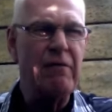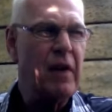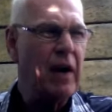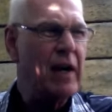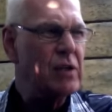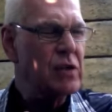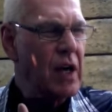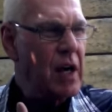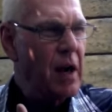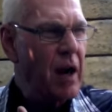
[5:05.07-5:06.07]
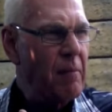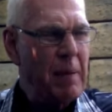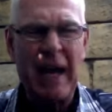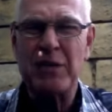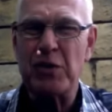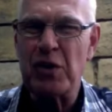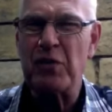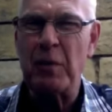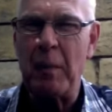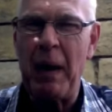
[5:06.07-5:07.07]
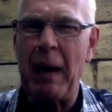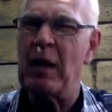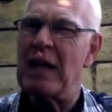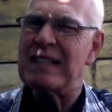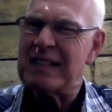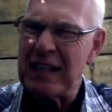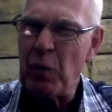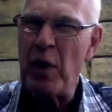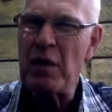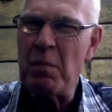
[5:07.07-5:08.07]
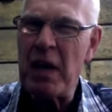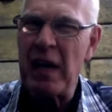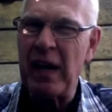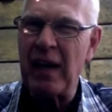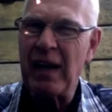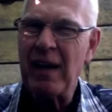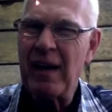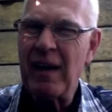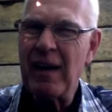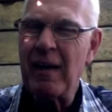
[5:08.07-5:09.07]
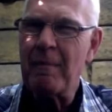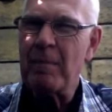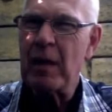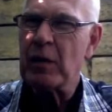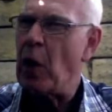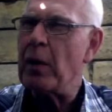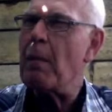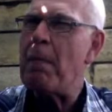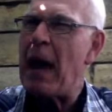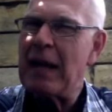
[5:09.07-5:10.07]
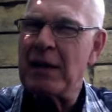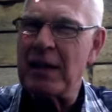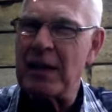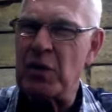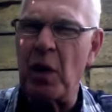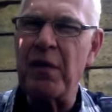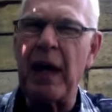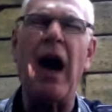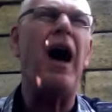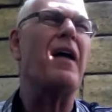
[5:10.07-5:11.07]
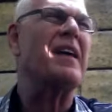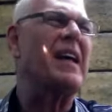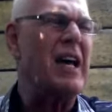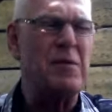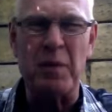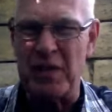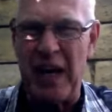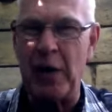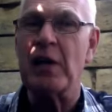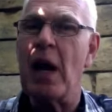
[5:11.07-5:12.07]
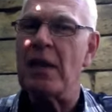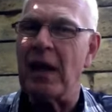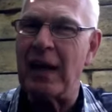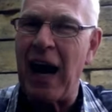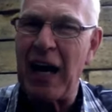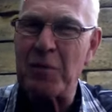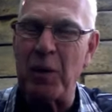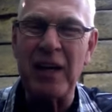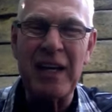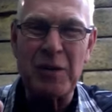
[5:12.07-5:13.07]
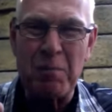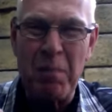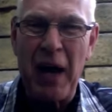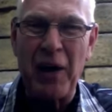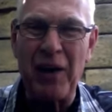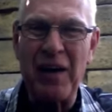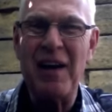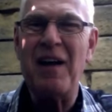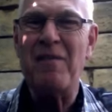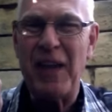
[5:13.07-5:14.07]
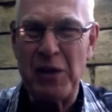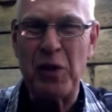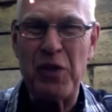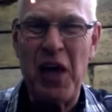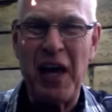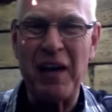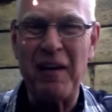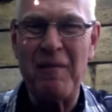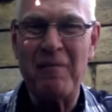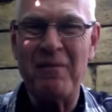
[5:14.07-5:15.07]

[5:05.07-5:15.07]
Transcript: various passages from the Bible. Stick with me. Don't abandon this. Don't think, the gospel isn't that good. The gospel is better than you think.